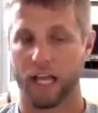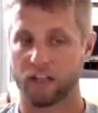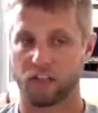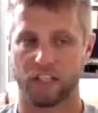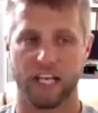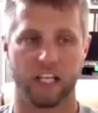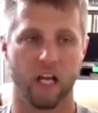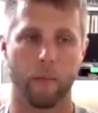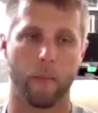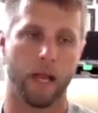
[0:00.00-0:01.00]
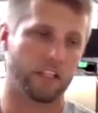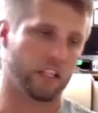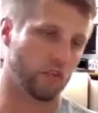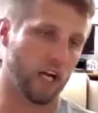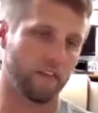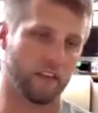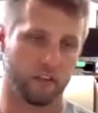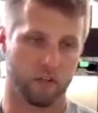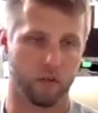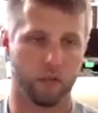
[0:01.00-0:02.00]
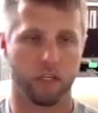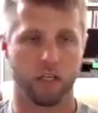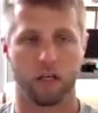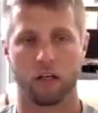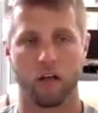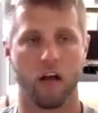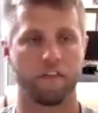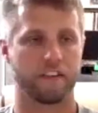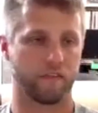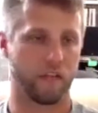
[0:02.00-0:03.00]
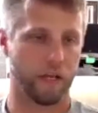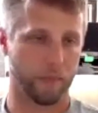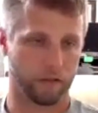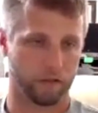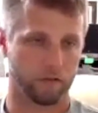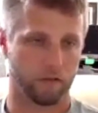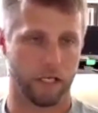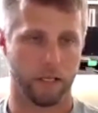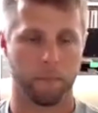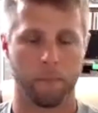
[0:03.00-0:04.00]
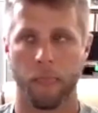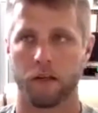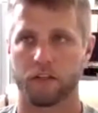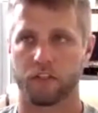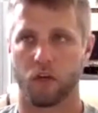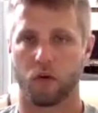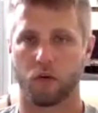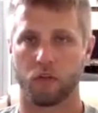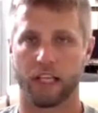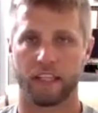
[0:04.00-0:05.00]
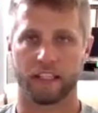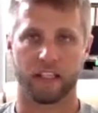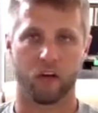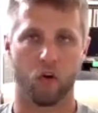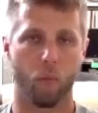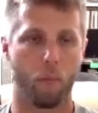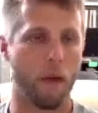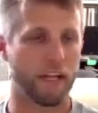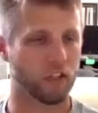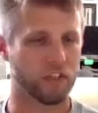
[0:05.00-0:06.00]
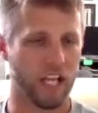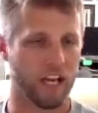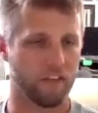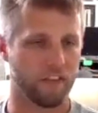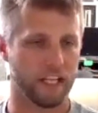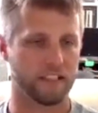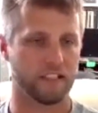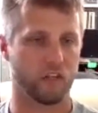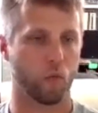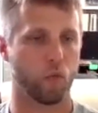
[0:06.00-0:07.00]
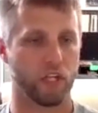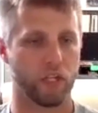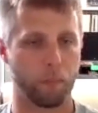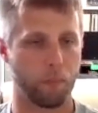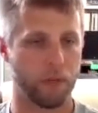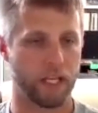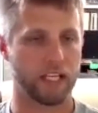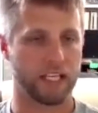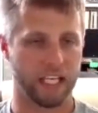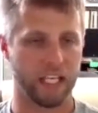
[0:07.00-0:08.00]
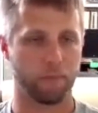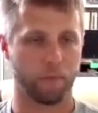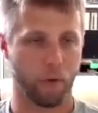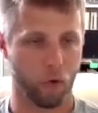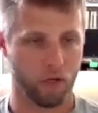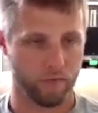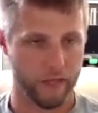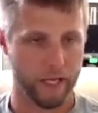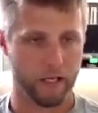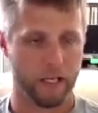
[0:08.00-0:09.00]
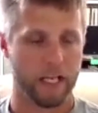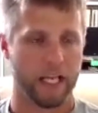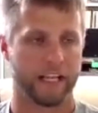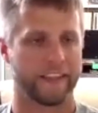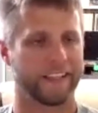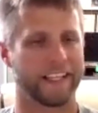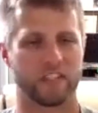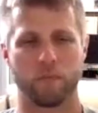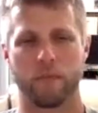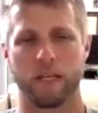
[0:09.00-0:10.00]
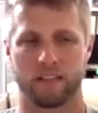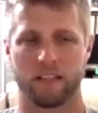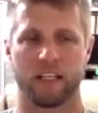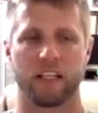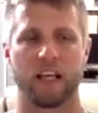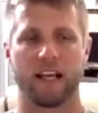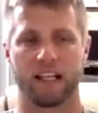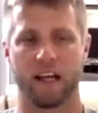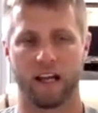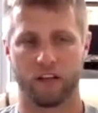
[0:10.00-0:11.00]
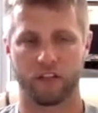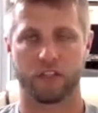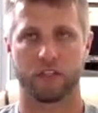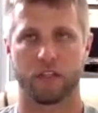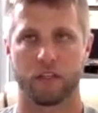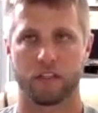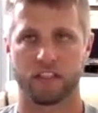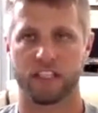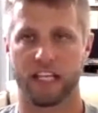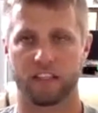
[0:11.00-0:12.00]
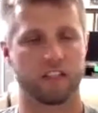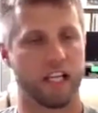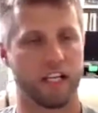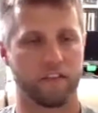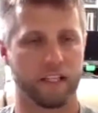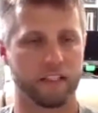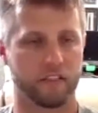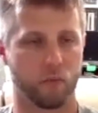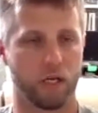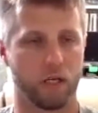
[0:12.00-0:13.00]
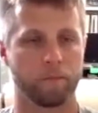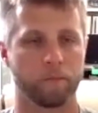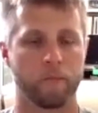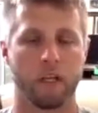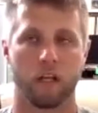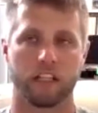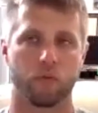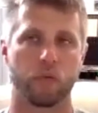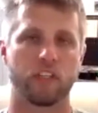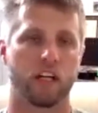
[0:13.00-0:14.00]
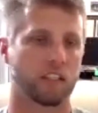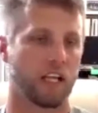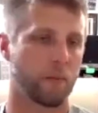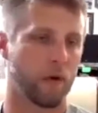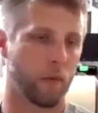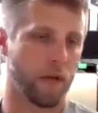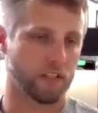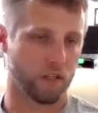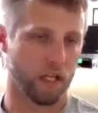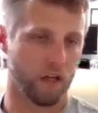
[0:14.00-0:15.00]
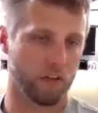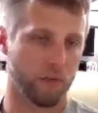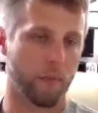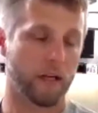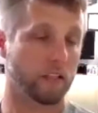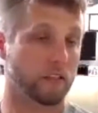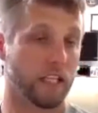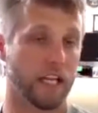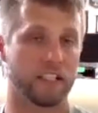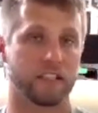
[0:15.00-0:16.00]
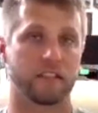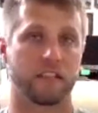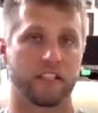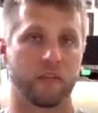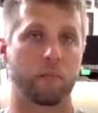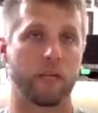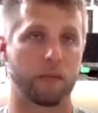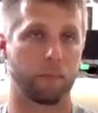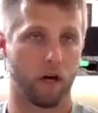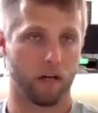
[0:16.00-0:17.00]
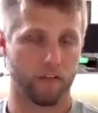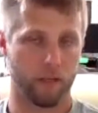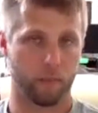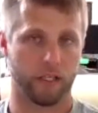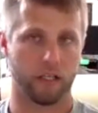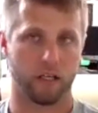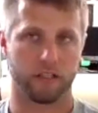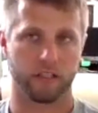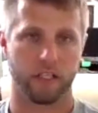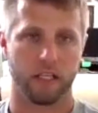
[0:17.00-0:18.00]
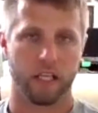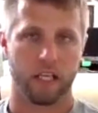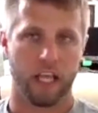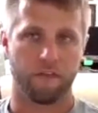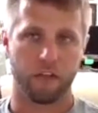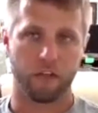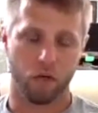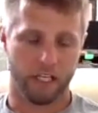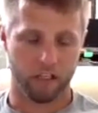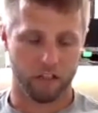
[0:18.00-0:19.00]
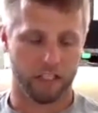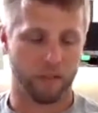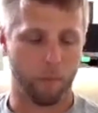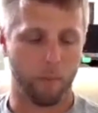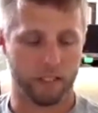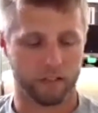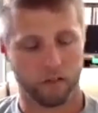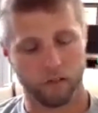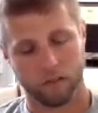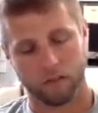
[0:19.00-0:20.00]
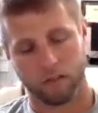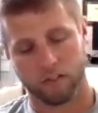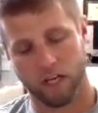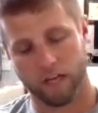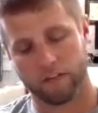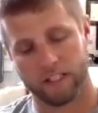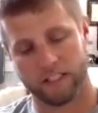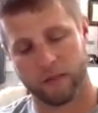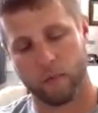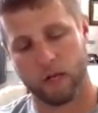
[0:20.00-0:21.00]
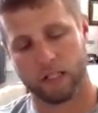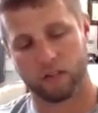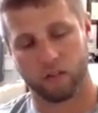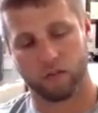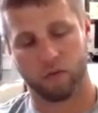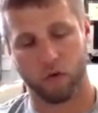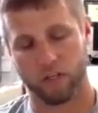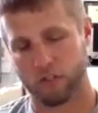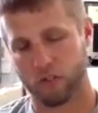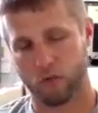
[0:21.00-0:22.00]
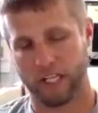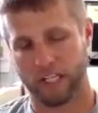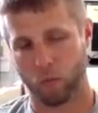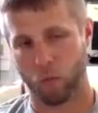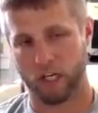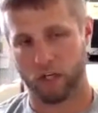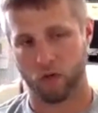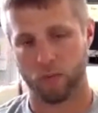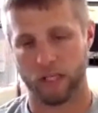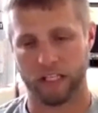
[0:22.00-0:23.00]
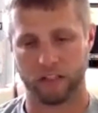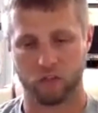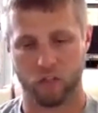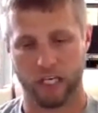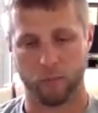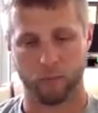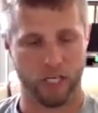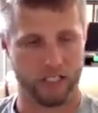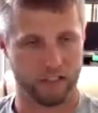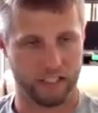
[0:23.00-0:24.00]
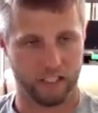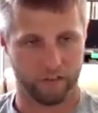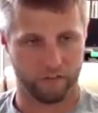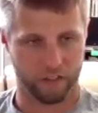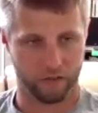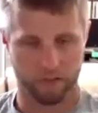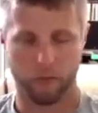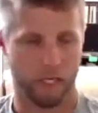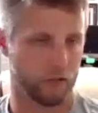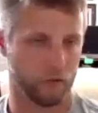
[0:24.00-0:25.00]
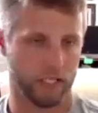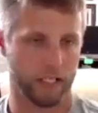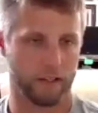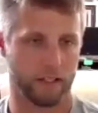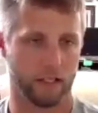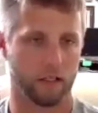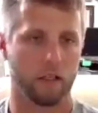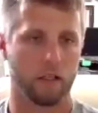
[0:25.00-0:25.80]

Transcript: as you're standing up, imagine driving through your offensive lineman, right? So I think the whole mental side of things is a really big key proponent of that. And I think that's missed in a lot of college sector side of things as well. As we talk a lot about mental health, the mental side is a big part of it, because if you don't integrate the mental toughness and the mental fortitude in the weight room and try to help translate that on the field, then we're not doing anything.